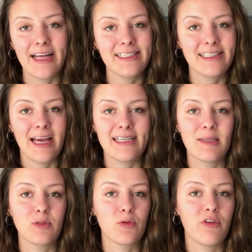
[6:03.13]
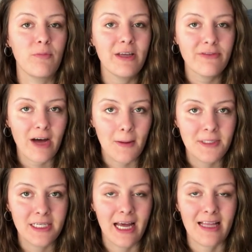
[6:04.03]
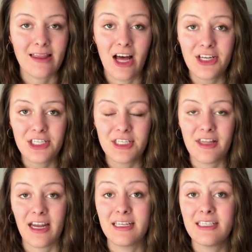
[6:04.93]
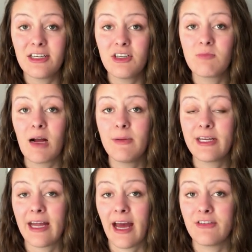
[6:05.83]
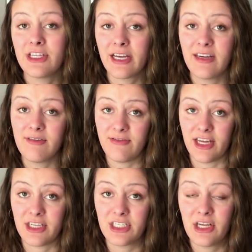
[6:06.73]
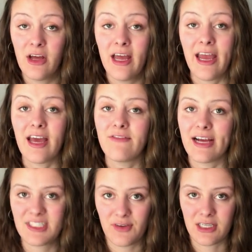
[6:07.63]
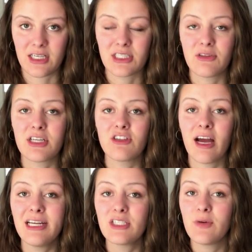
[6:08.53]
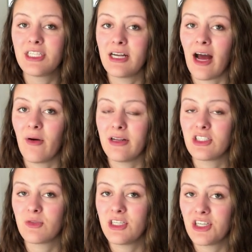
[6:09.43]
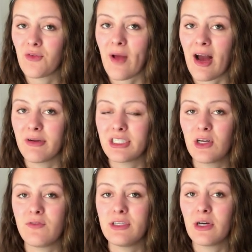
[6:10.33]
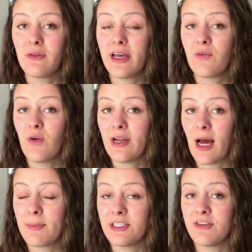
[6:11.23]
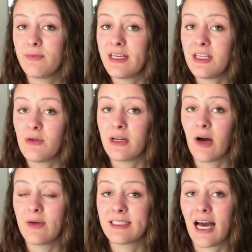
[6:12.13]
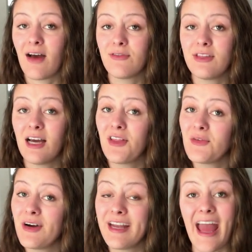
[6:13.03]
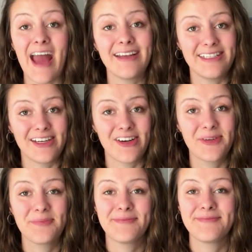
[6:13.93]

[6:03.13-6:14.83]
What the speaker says: let's say, some sort of beef option at lunch, then at dinner you're probably gonna have chicken and fish, and vice versa. So they try to switch it out and switch it around, so if you don't like one option of meat, you can always have the other one at dinner.